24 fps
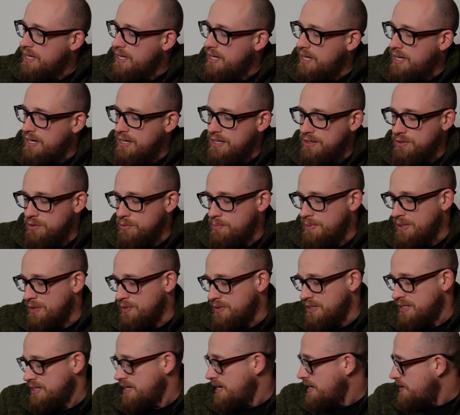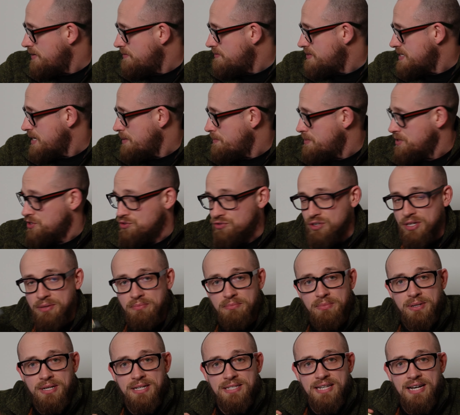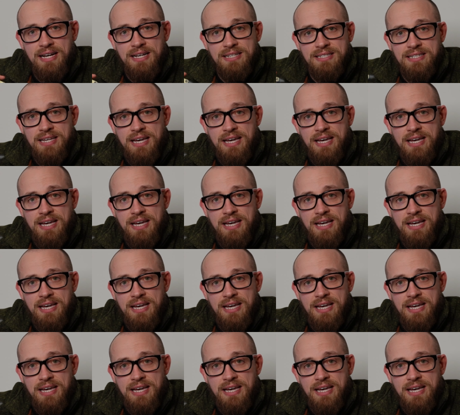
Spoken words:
a little building out of tapestry, because ours